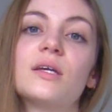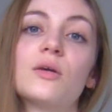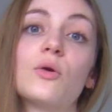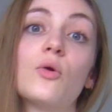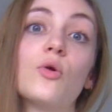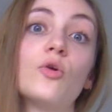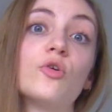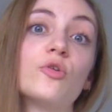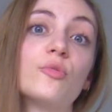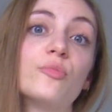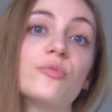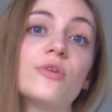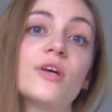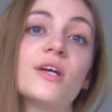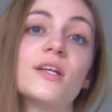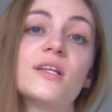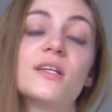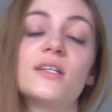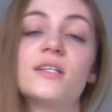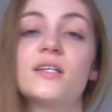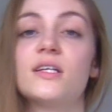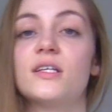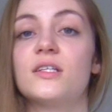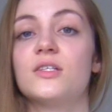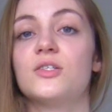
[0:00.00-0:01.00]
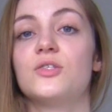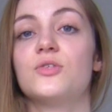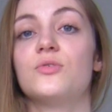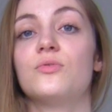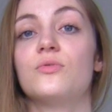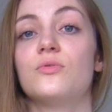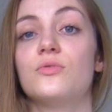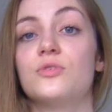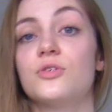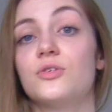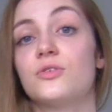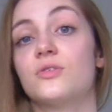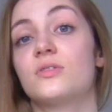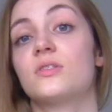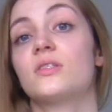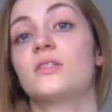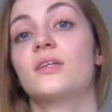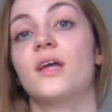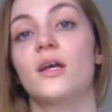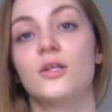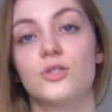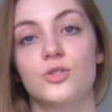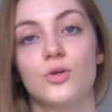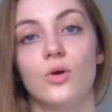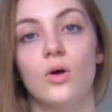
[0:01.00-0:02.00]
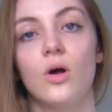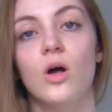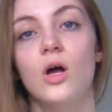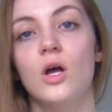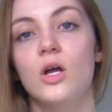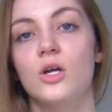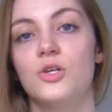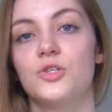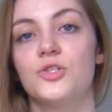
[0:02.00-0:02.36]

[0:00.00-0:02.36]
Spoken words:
incorporated into your schedule.